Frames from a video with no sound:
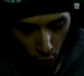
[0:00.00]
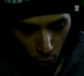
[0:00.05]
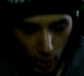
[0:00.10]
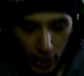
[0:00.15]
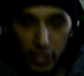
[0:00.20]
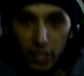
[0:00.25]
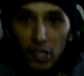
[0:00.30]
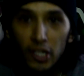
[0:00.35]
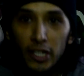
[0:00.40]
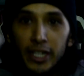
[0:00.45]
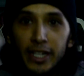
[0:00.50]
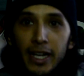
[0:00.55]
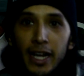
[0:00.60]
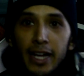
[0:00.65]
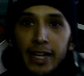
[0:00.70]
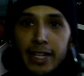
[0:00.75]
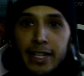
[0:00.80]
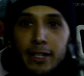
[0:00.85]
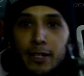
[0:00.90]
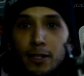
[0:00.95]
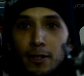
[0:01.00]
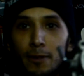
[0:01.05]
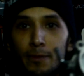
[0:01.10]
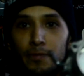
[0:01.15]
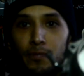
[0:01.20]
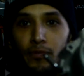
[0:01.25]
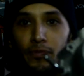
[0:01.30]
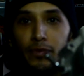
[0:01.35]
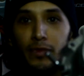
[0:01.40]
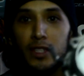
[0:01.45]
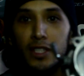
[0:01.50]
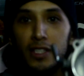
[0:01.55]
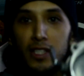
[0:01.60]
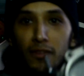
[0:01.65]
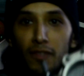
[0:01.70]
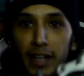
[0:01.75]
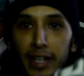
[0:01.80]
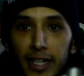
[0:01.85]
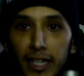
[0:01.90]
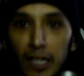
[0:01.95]
what you're looking at here, let's see
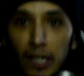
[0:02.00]
if I get